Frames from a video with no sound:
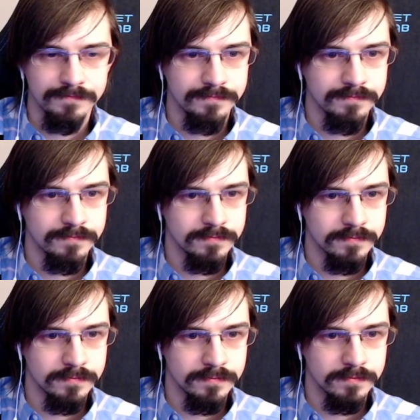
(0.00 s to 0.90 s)

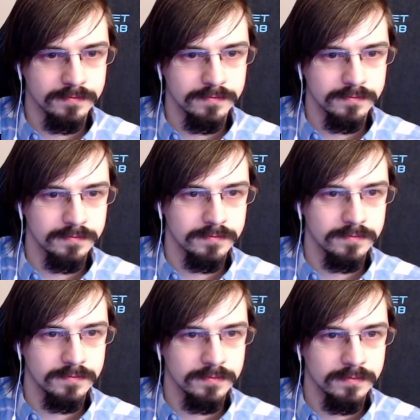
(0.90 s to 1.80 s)

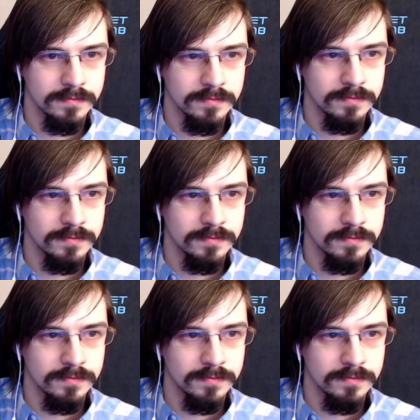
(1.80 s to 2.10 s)
(silent)